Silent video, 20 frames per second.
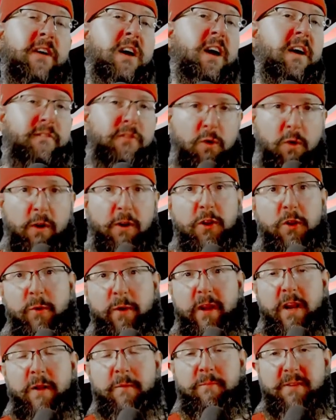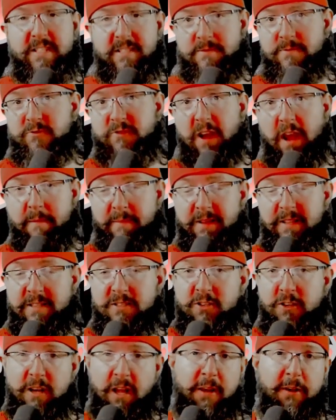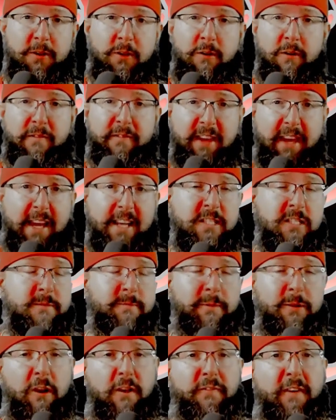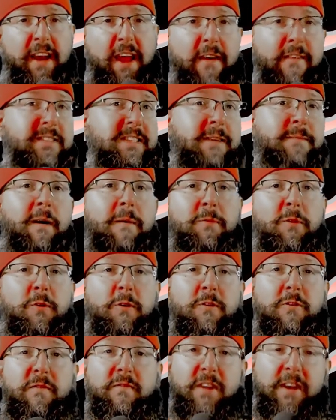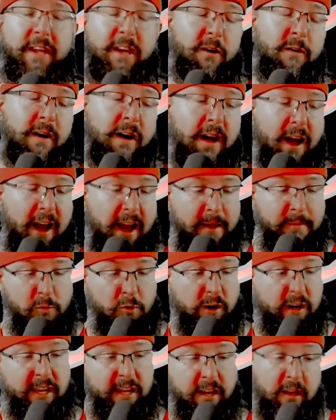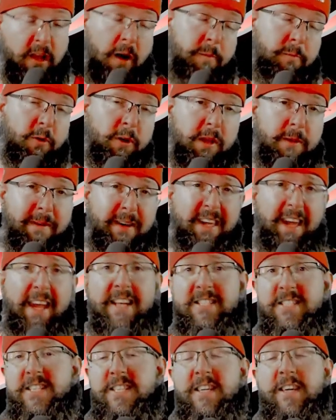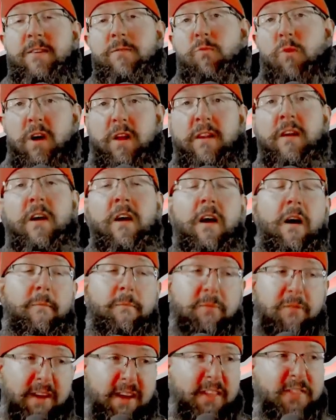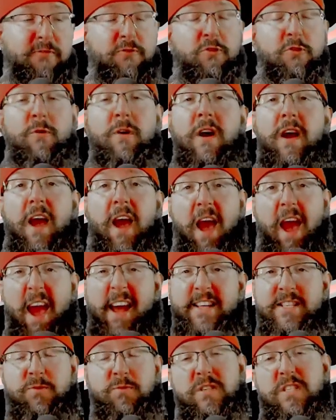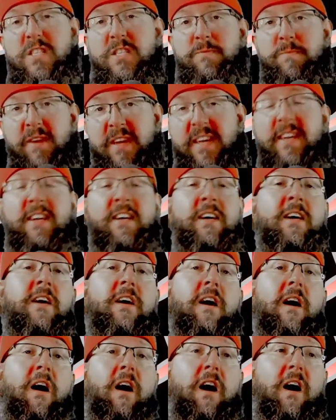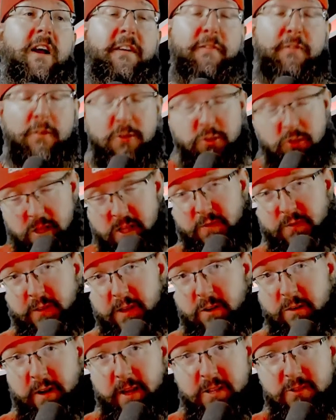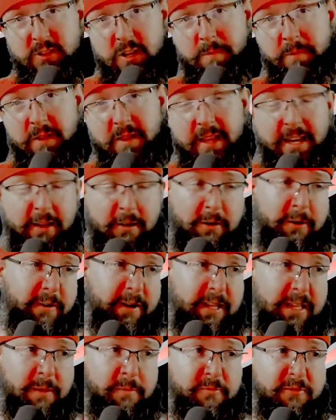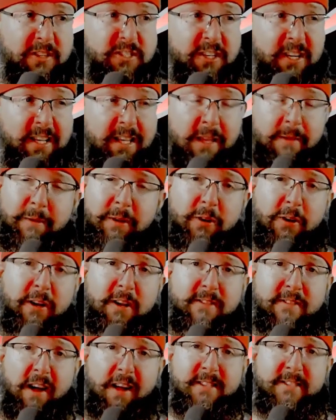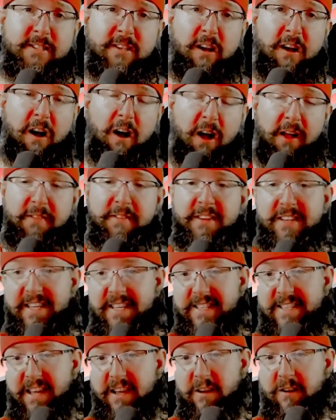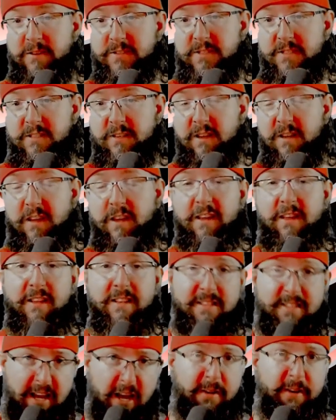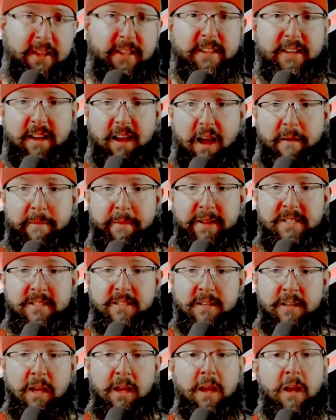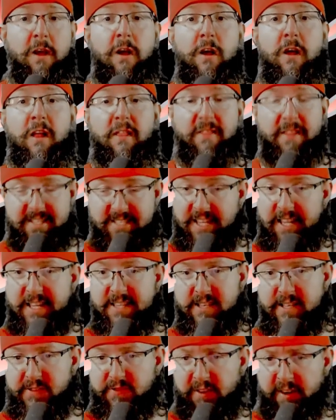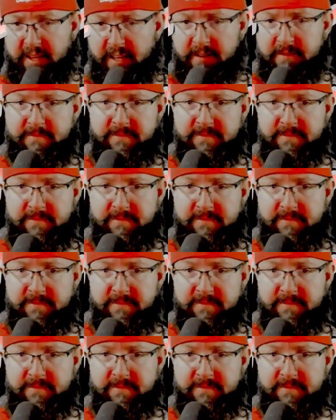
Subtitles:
If you are new here, please subscribe and turn on notifications to be notified every time I upload a new video. I am working on uploading my KCD 1 playthrough as we speak. And if you enjoyed this video, go ahead and drop a like. I would greatly appreciate it. Let me know your thoughts on the details down in the comments. Let's get into this video.